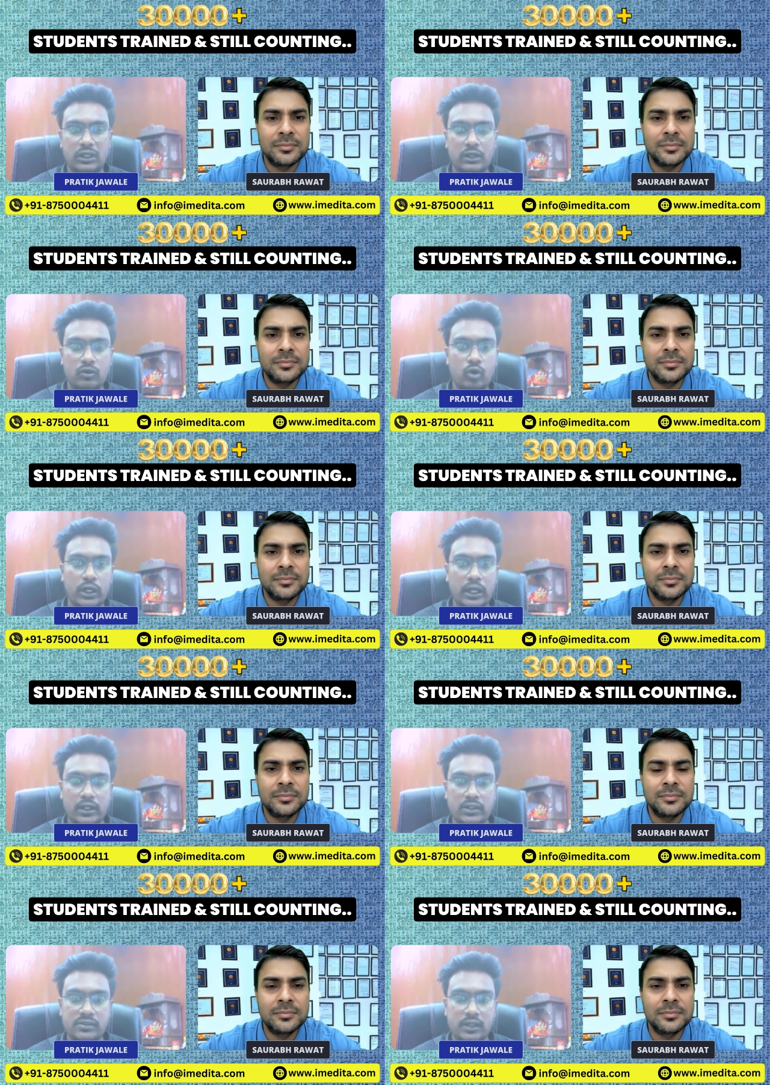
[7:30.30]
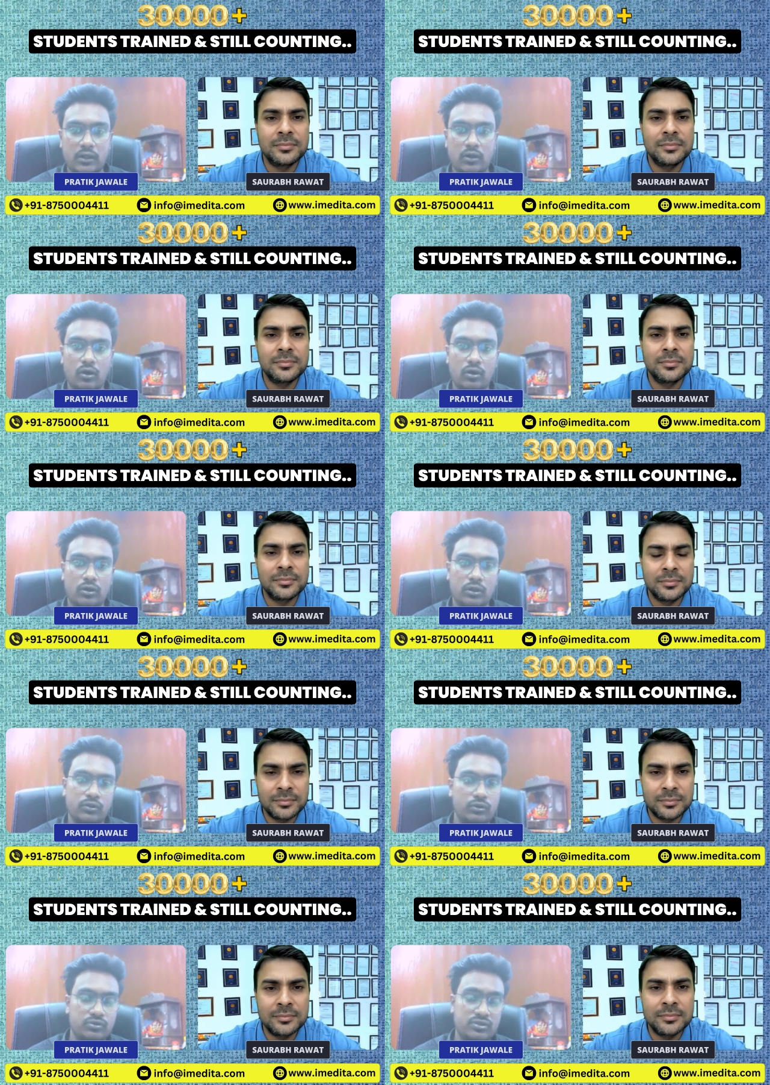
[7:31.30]
Speaker 1: didn't quite understand or
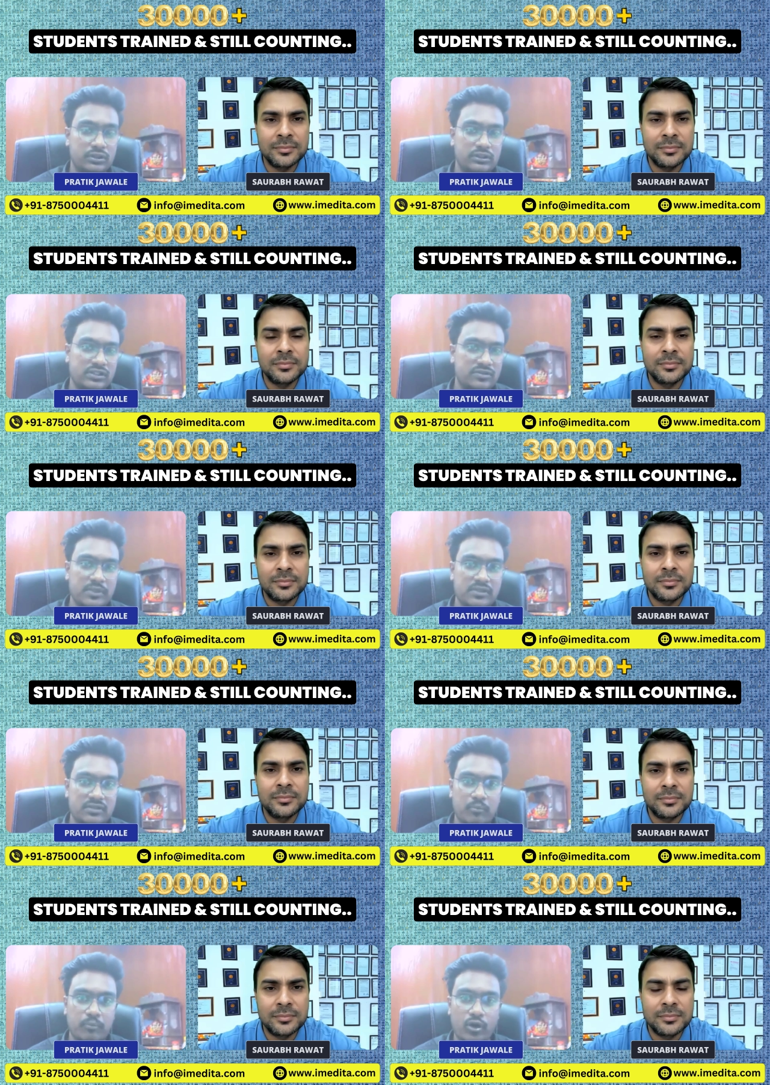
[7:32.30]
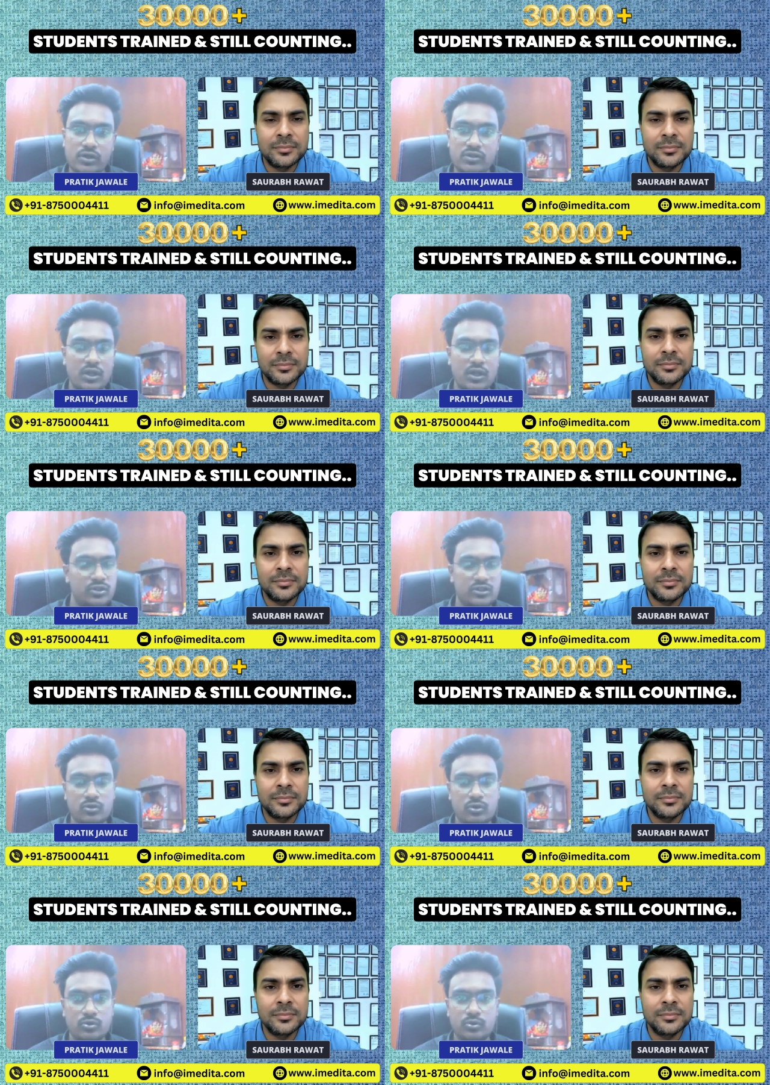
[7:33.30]
you just missed some points, you
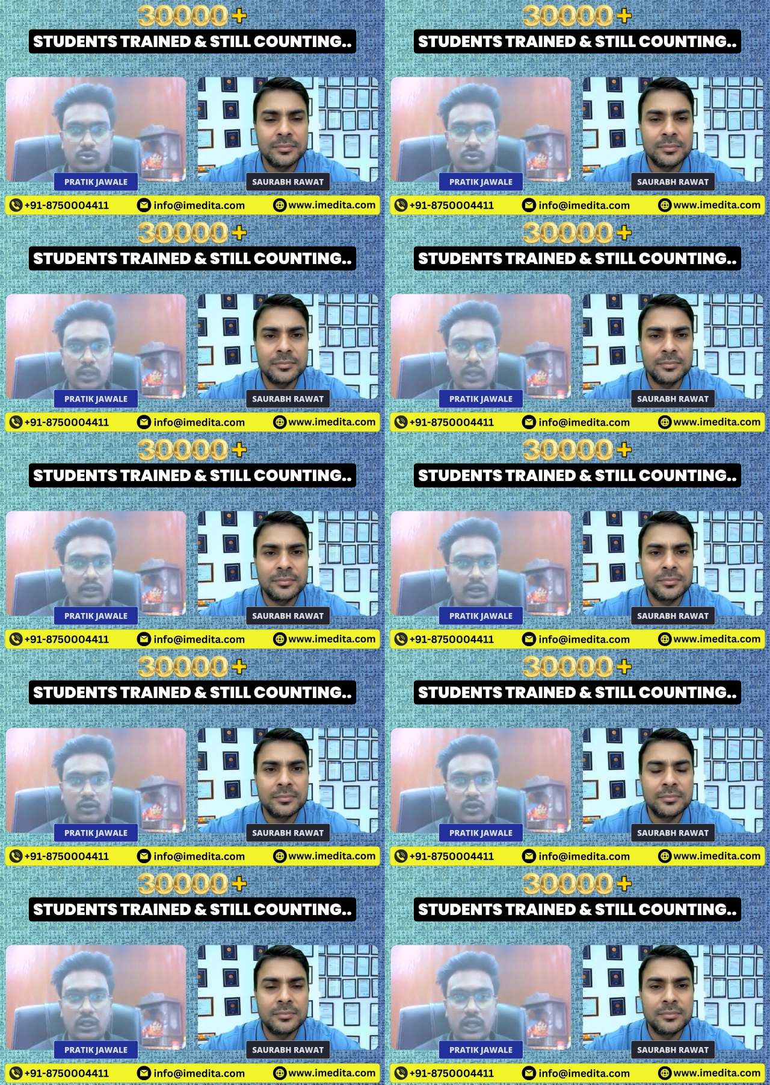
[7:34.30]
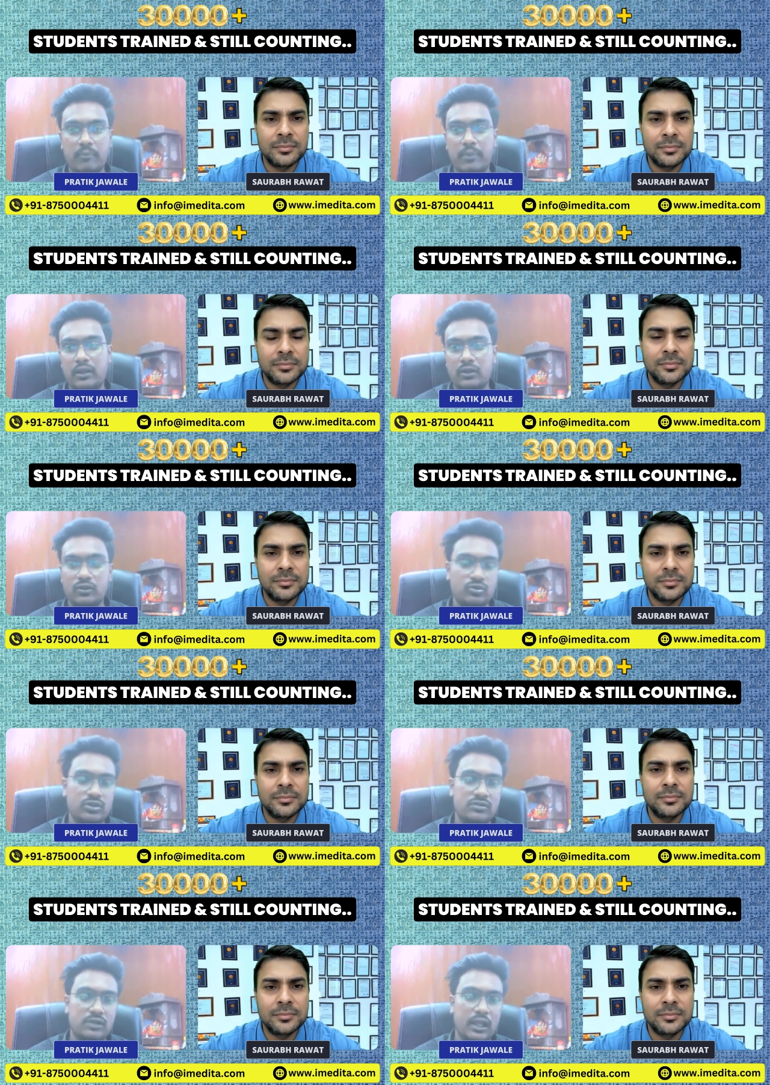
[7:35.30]
just go to like Trainonic app and you
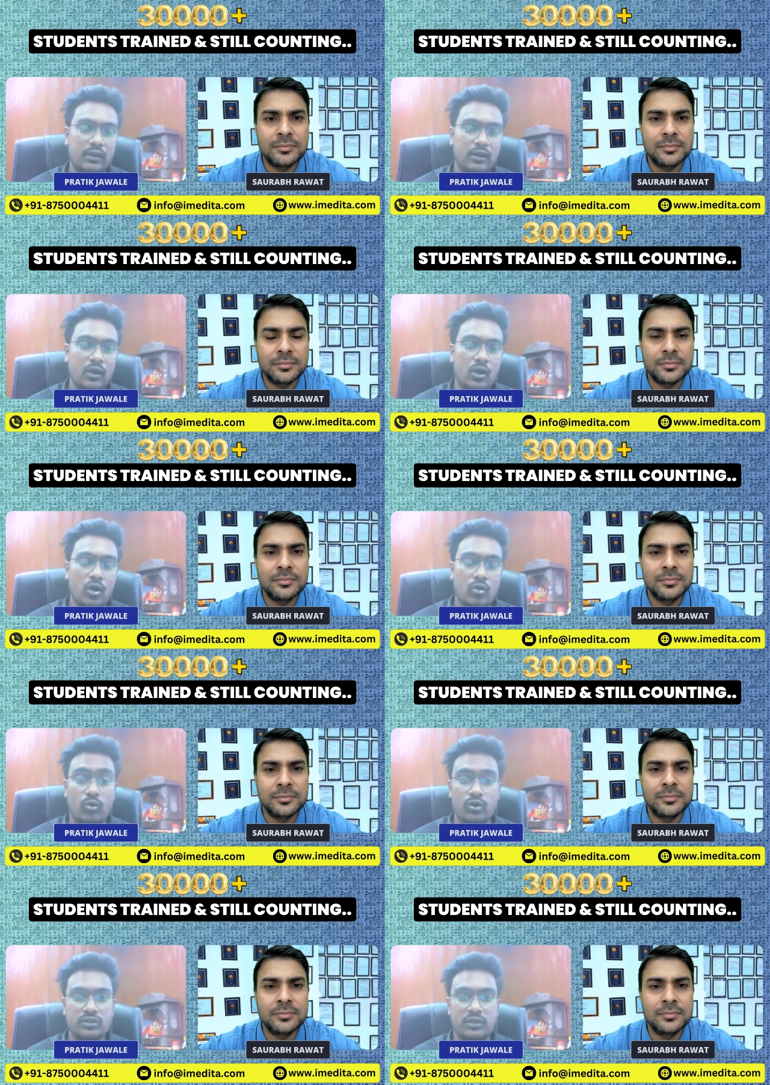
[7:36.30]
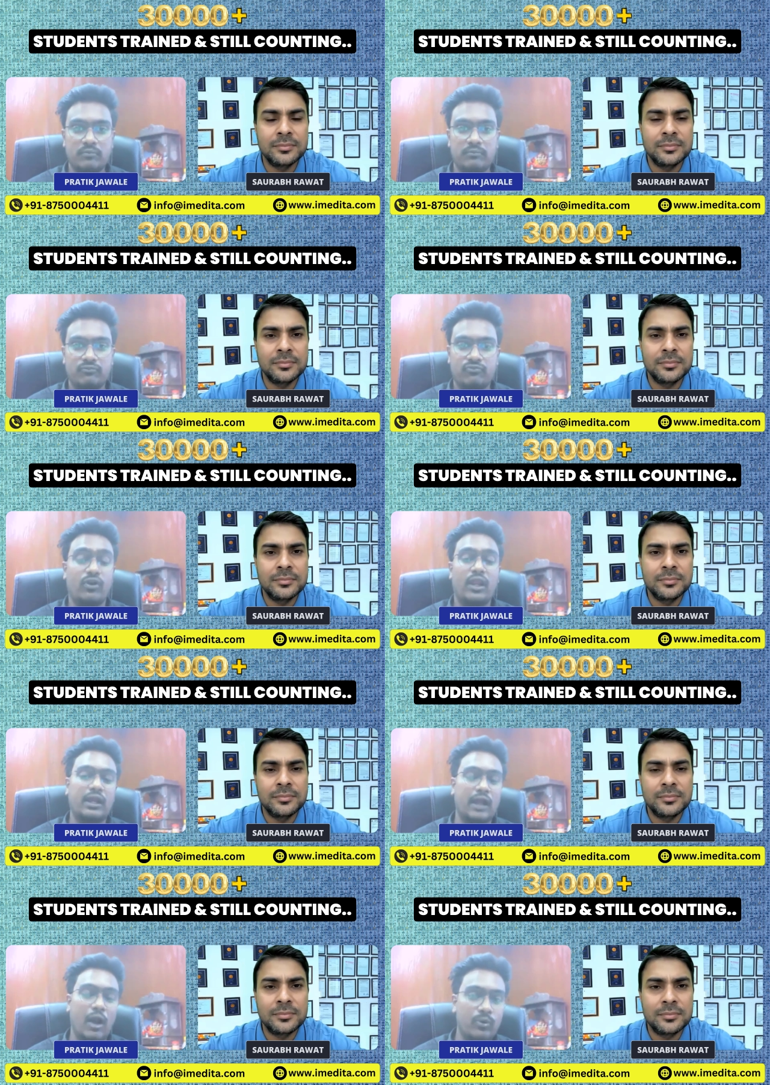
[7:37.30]
just like watch them for
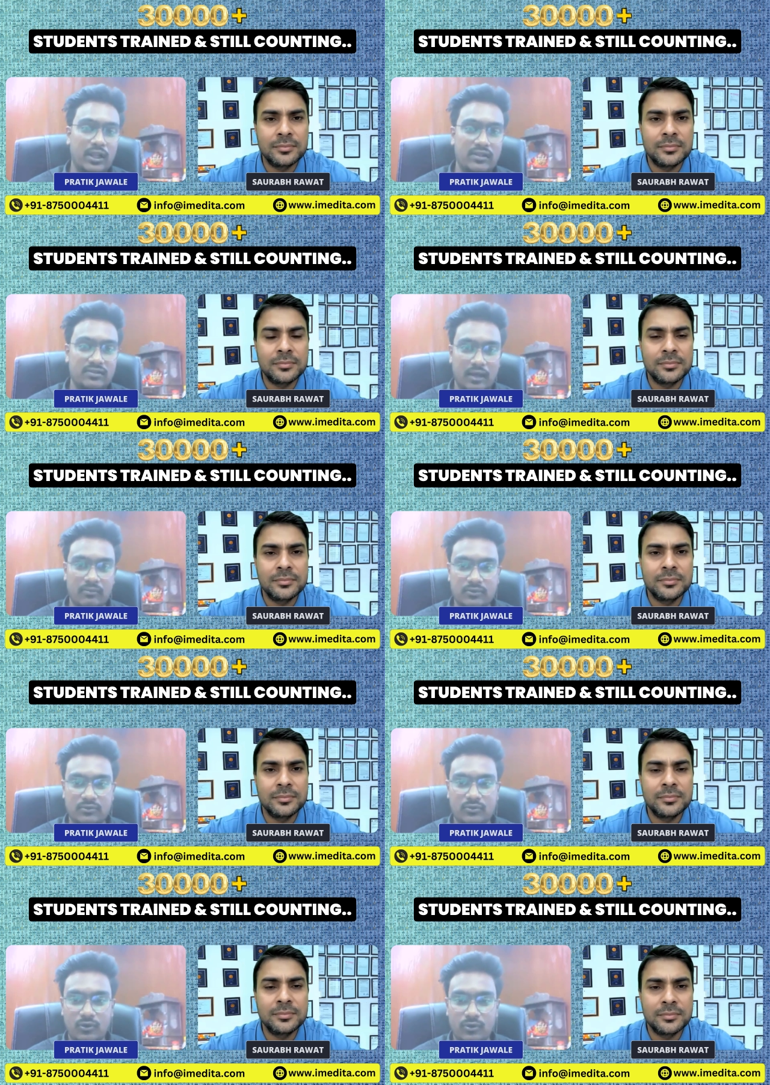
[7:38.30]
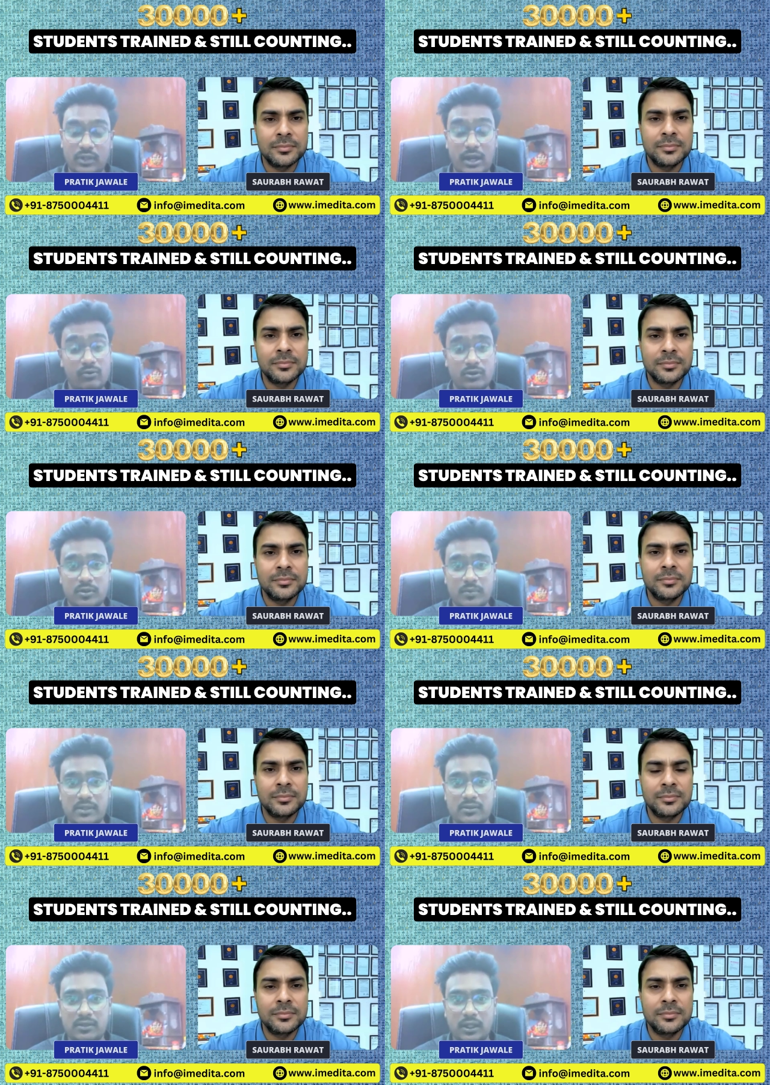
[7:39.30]
like countless times. So that was the
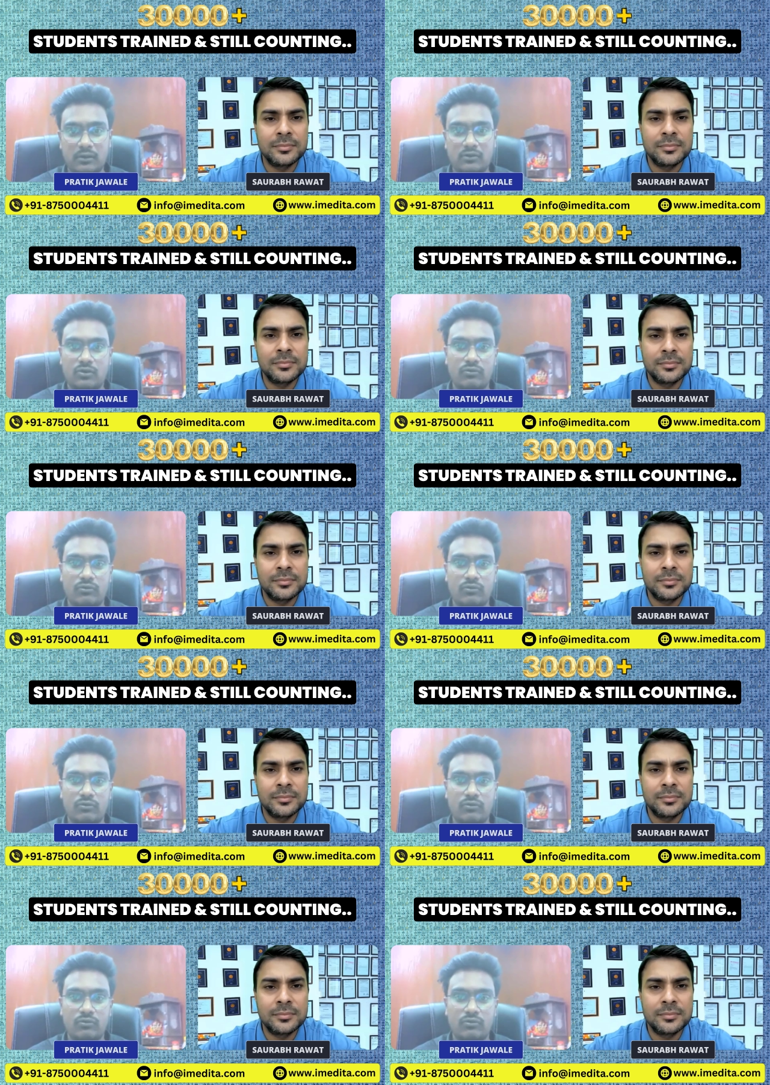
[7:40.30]
best thing. So